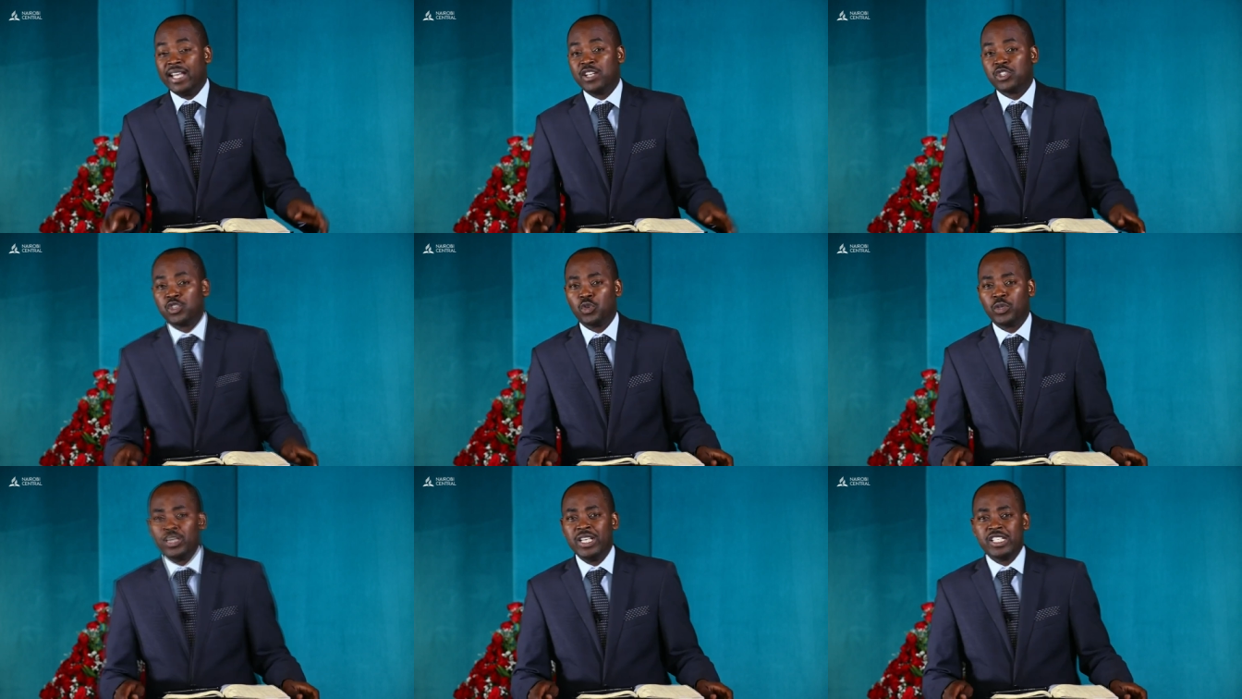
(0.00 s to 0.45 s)

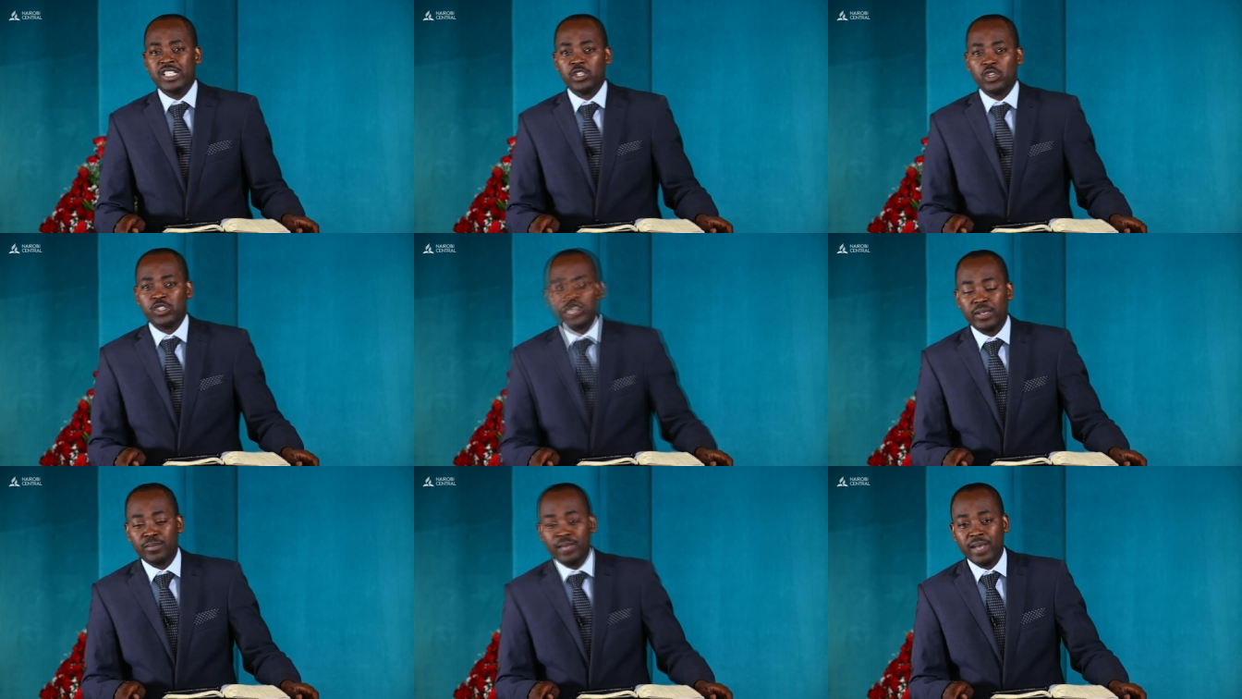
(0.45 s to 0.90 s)
And so he
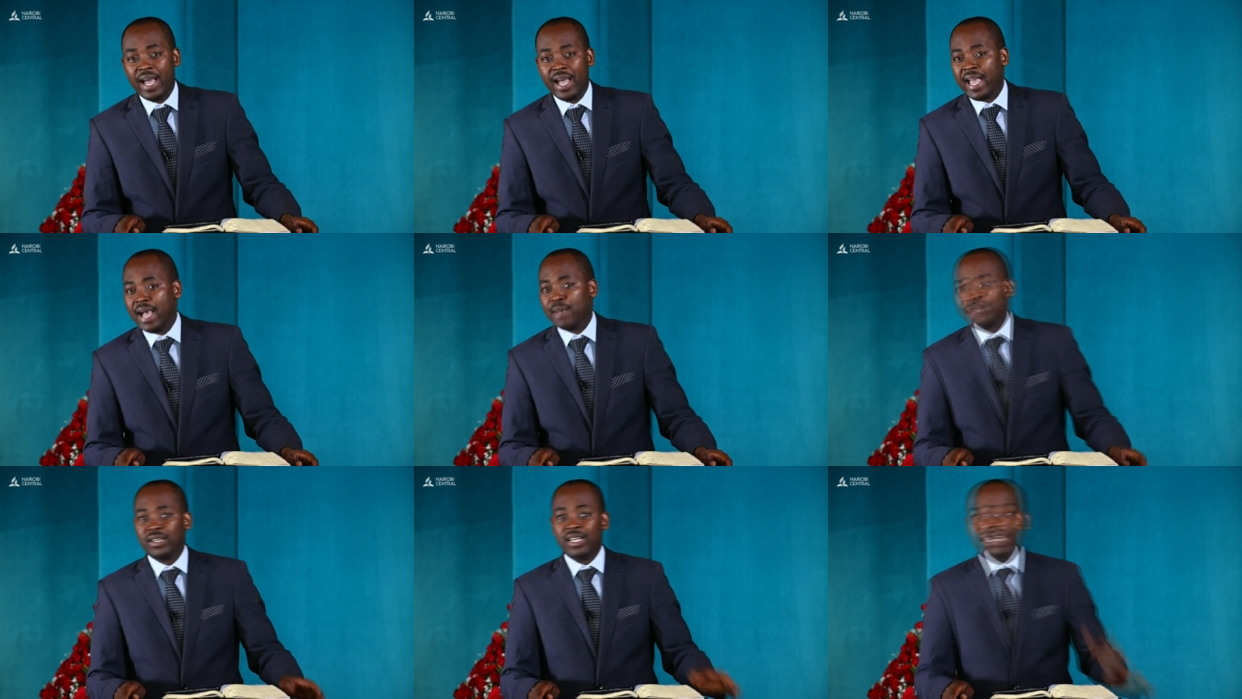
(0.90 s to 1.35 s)
tells them,
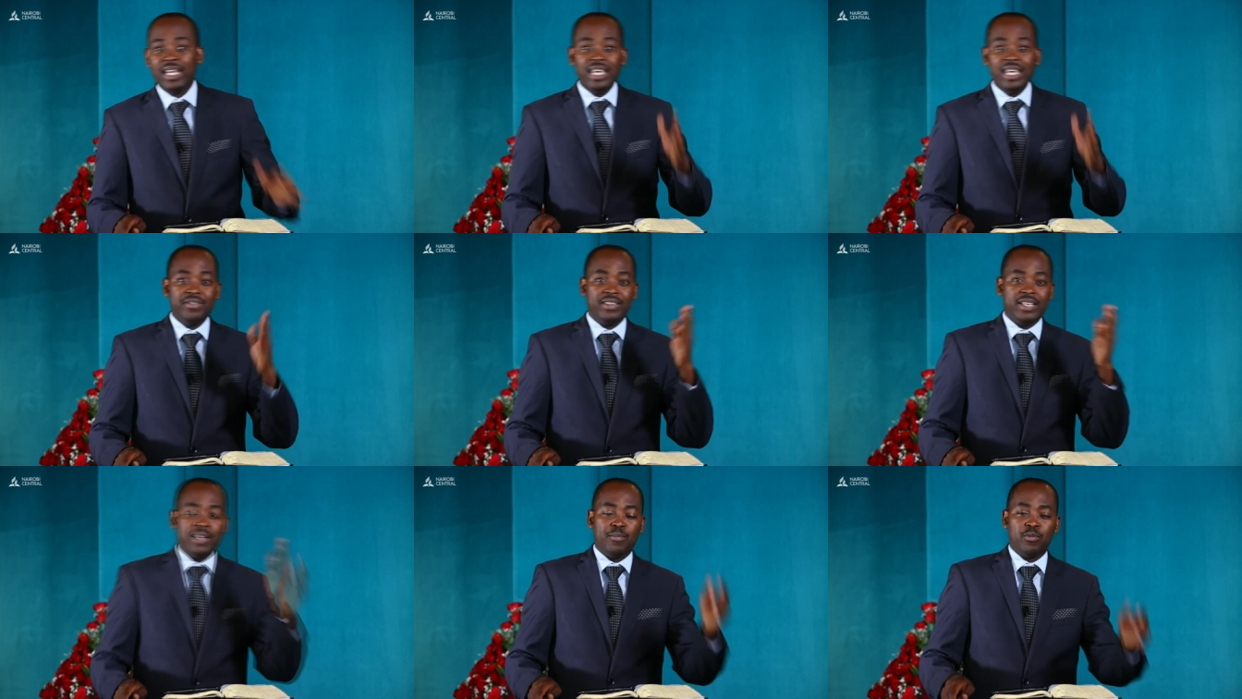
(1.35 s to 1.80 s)
I am
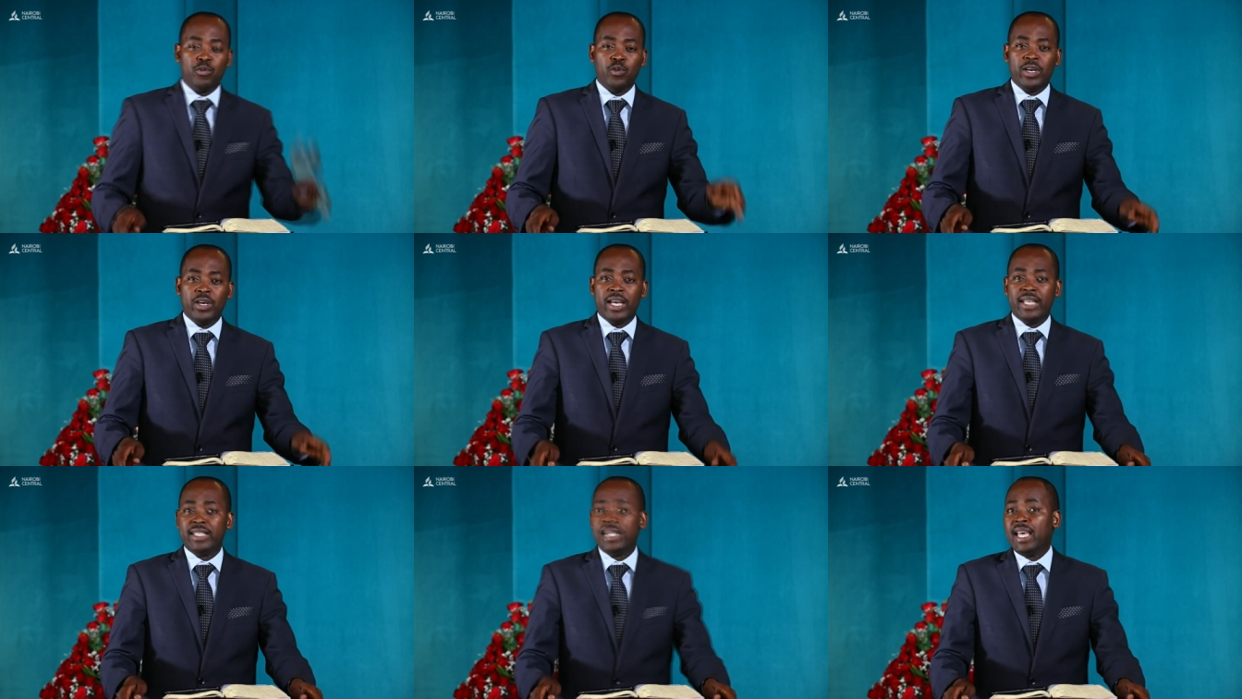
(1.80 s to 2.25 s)
leaving, I'm
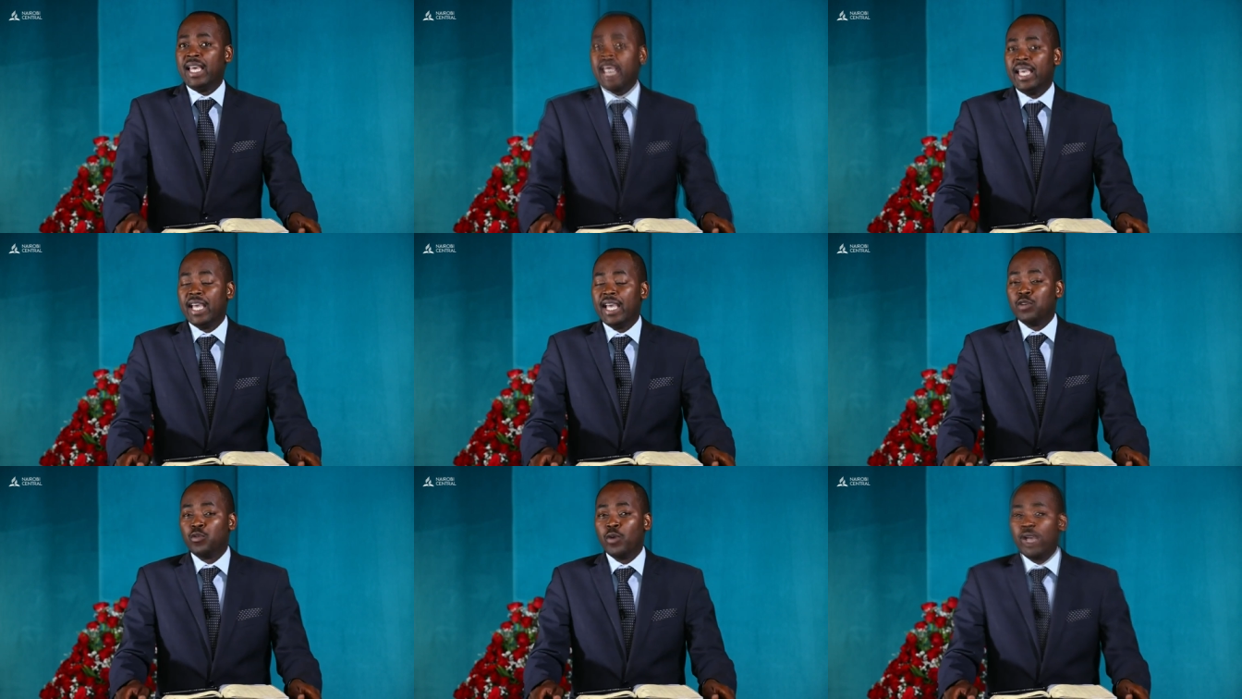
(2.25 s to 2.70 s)
going, and,
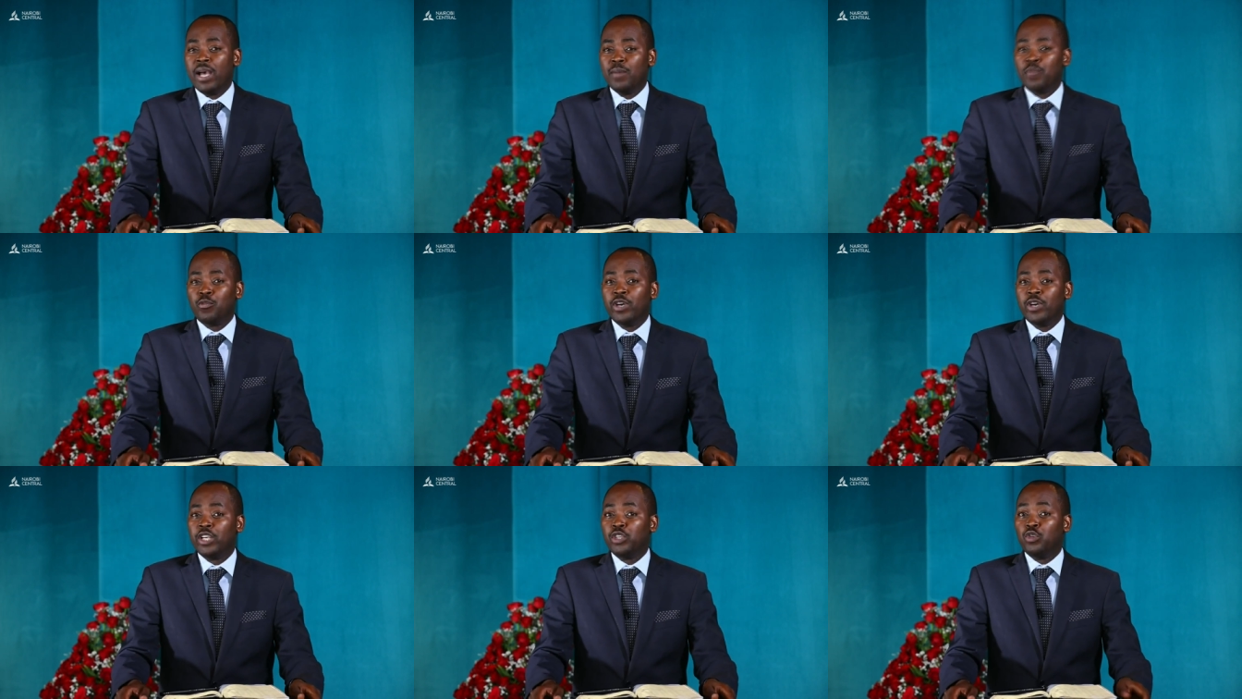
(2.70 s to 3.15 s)
and where
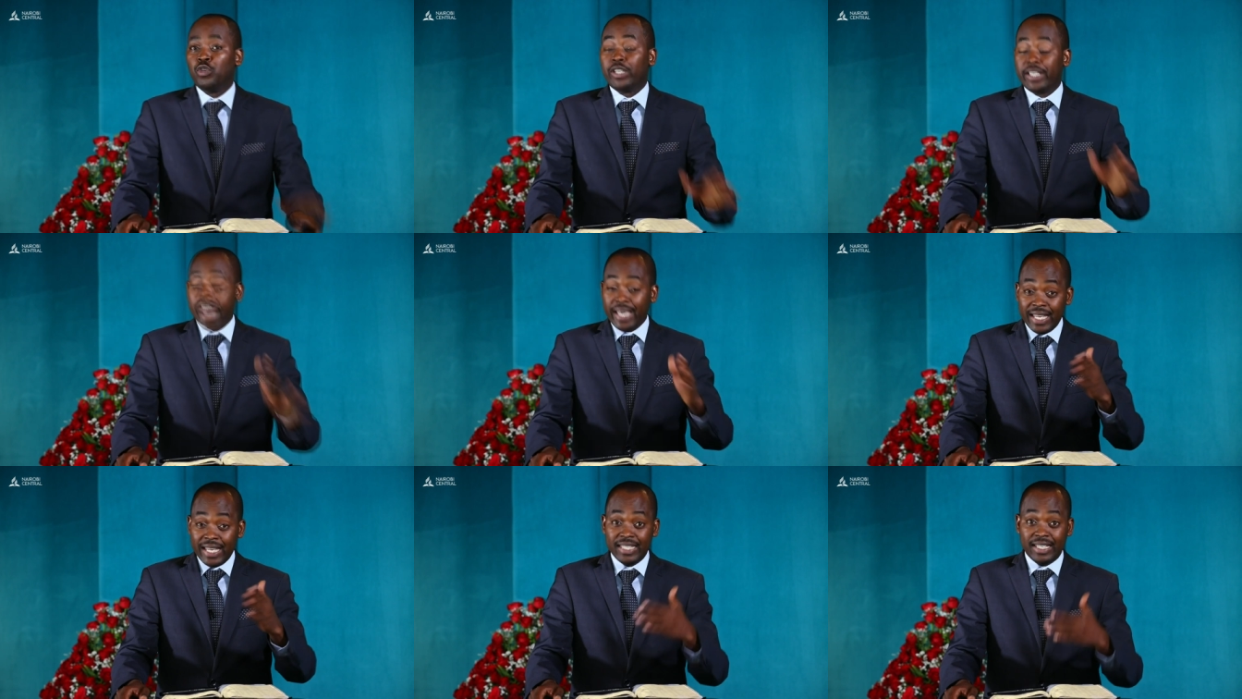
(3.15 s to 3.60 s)
I'm going, you
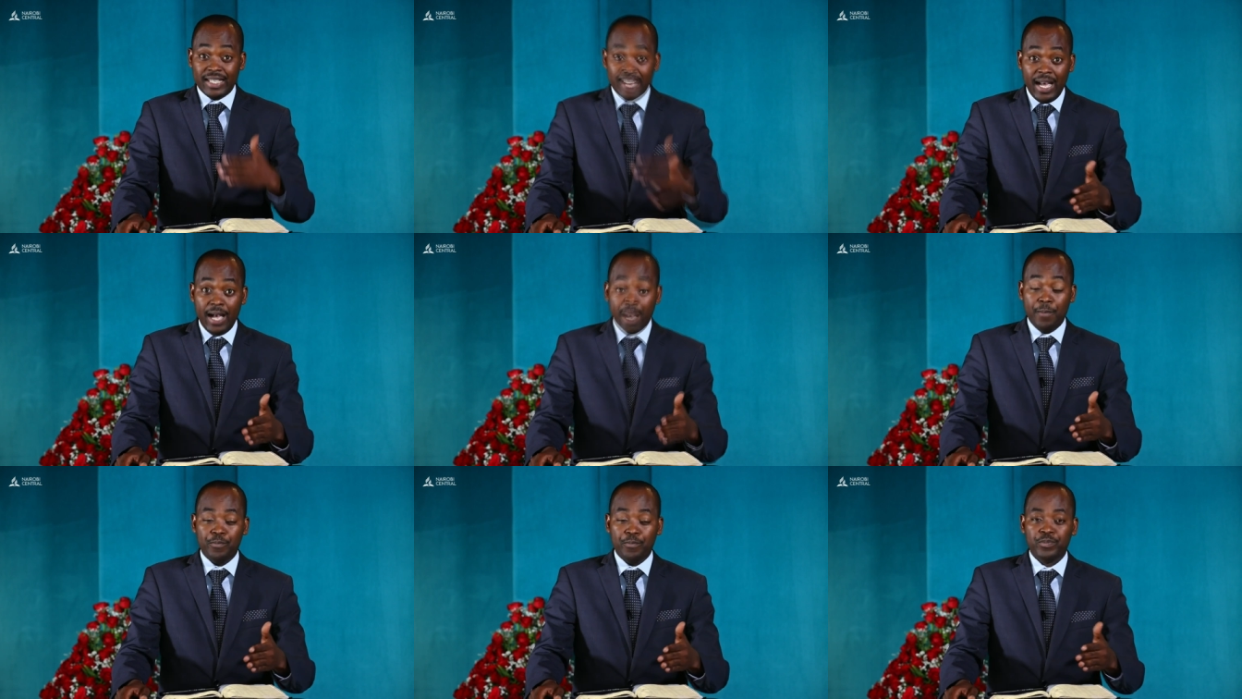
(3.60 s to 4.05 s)
can't
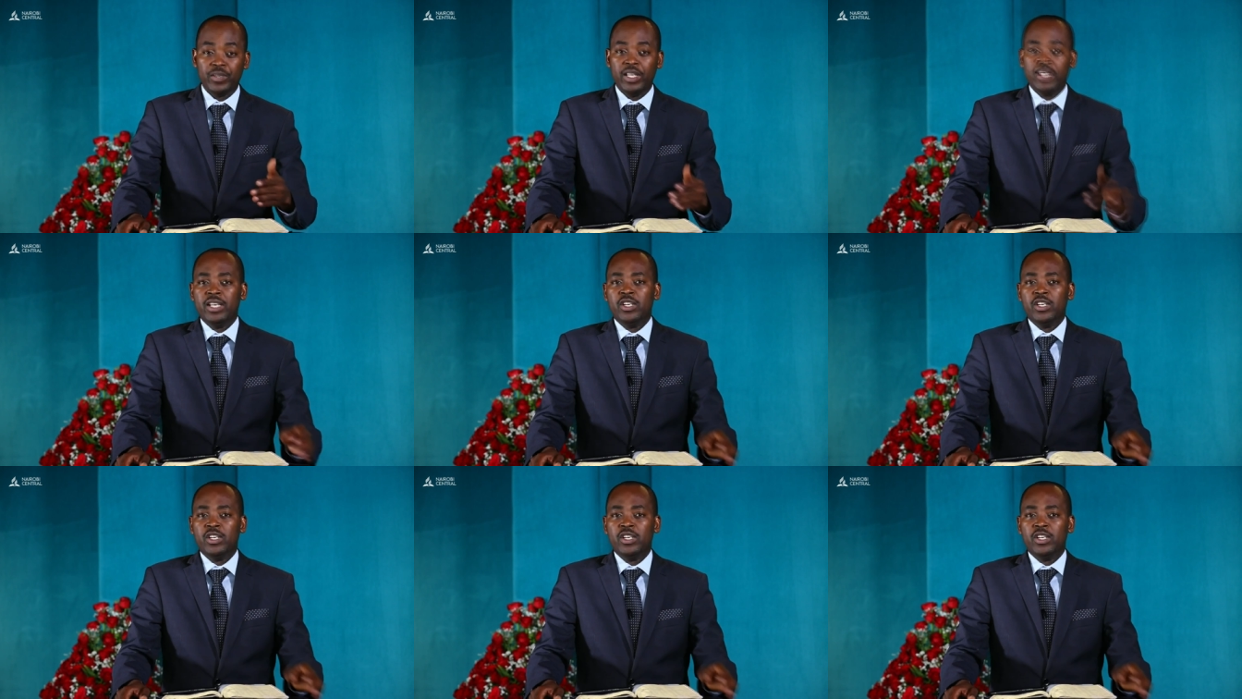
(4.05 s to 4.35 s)
come.